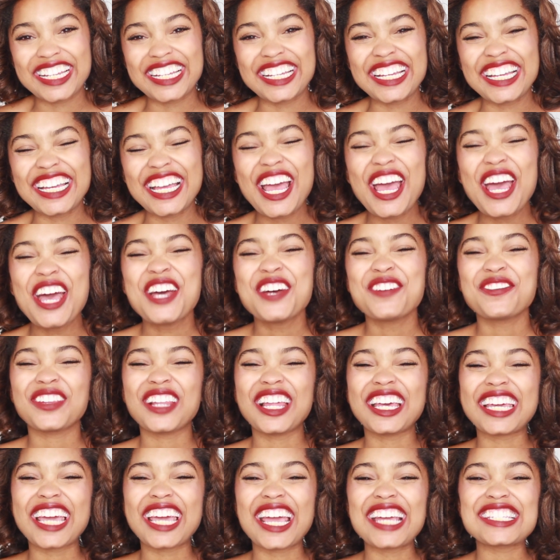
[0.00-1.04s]

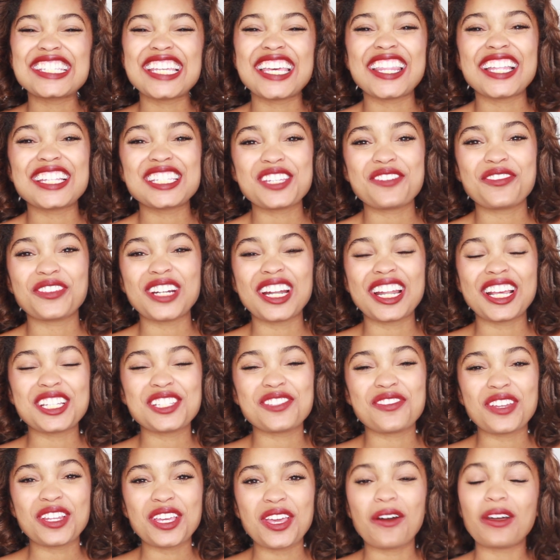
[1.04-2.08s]
Like I said, that's it for
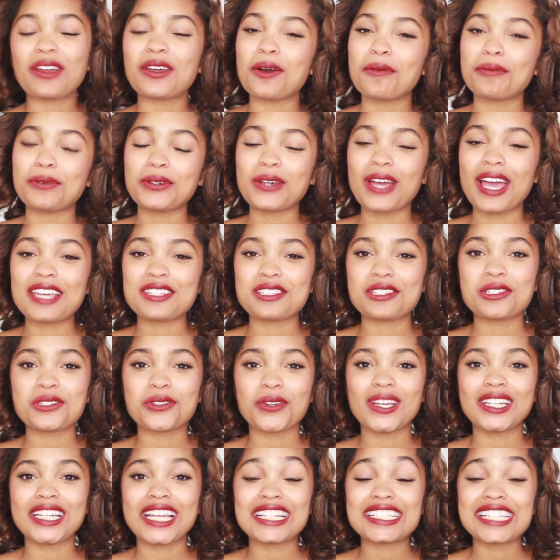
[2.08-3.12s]
today's video. I hope you guys
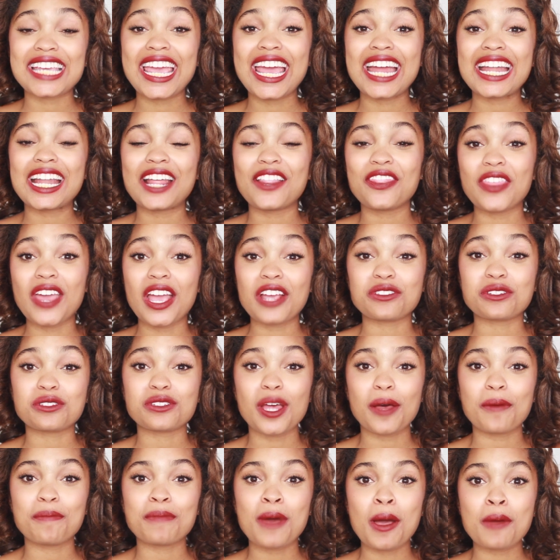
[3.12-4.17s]
enjoyed it, and thanks for
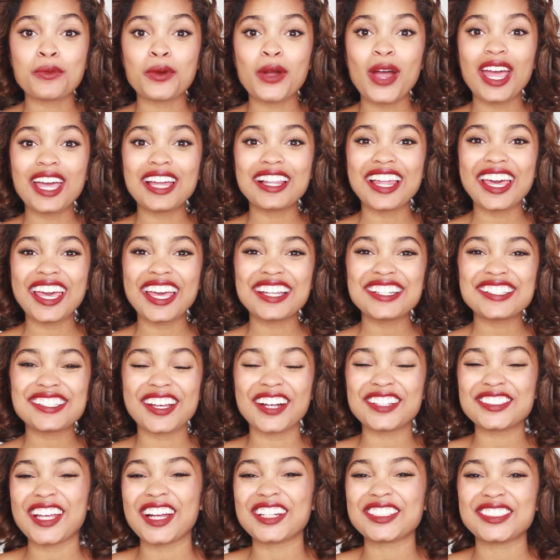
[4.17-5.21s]
stopping by Mariah Land.
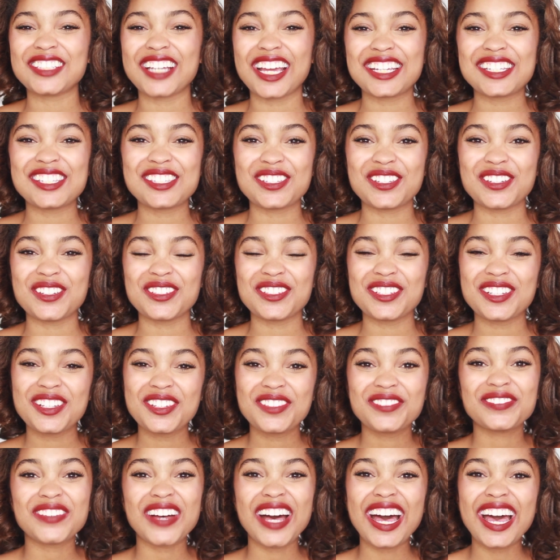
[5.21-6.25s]
I'll talk to you guys soon.
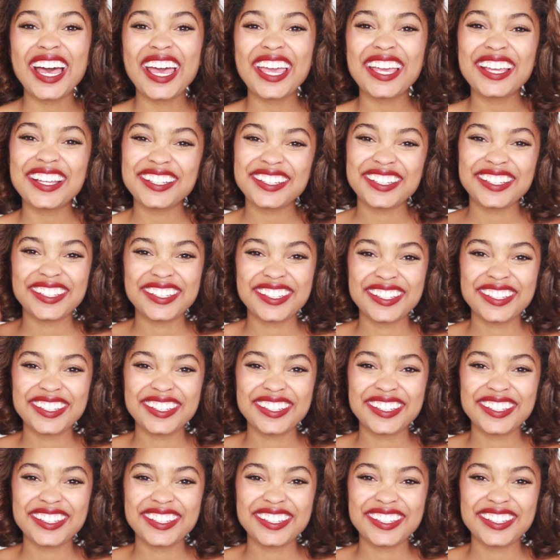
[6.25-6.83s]
Bye.